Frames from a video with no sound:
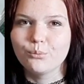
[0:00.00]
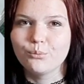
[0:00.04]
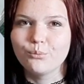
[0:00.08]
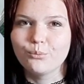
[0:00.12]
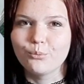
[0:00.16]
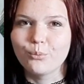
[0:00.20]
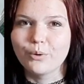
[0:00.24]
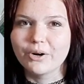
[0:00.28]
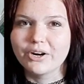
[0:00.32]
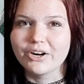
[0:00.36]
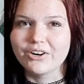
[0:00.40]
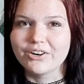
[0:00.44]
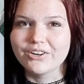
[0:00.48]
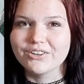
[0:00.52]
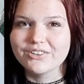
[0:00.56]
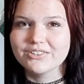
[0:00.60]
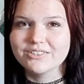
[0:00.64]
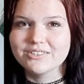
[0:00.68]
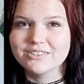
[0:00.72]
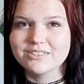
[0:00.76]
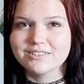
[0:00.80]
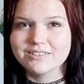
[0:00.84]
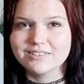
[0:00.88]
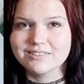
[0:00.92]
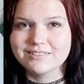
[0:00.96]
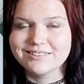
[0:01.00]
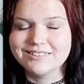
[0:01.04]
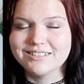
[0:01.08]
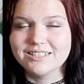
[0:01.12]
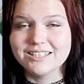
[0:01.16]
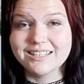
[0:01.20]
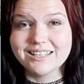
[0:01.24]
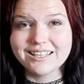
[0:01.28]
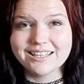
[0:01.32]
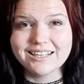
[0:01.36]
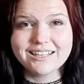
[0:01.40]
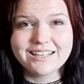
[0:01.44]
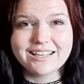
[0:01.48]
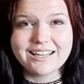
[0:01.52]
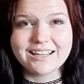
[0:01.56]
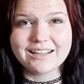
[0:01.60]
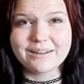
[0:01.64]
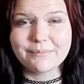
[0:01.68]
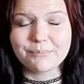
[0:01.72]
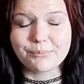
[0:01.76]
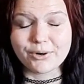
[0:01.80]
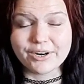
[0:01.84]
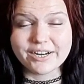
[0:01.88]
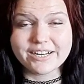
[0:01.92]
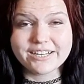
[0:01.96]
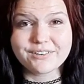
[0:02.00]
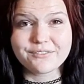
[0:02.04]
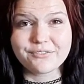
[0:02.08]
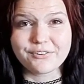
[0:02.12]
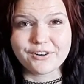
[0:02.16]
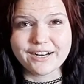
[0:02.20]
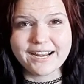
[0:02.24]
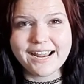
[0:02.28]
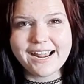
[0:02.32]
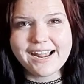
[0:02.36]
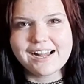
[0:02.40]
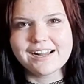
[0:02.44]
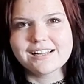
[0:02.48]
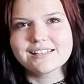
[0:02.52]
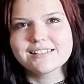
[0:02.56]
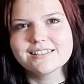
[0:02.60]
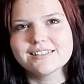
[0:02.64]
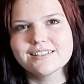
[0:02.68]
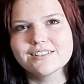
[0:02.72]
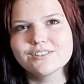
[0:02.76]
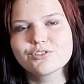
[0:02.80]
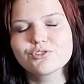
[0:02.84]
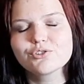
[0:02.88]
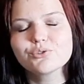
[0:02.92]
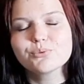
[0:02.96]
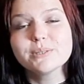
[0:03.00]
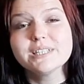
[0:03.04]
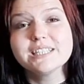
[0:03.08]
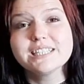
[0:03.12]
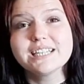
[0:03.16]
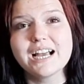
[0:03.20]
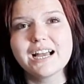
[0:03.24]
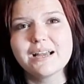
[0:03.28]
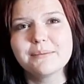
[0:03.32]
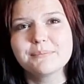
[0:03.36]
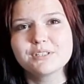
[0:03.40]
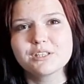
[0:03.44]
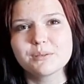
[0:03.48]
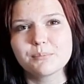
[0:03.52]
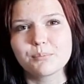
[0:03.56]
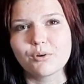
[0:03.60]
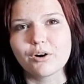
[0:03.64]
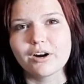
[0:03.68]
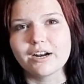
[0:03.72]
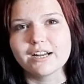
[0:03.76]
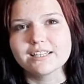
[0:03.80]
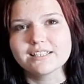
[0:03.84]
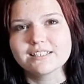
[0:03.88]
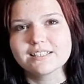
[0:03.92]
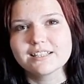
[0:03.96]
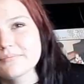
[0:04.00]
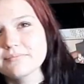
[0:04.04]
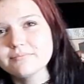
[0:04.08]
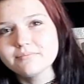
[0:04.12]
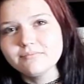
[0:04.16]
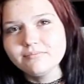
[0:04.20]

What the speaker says: where to get it branded for cats, it's 3 times the price.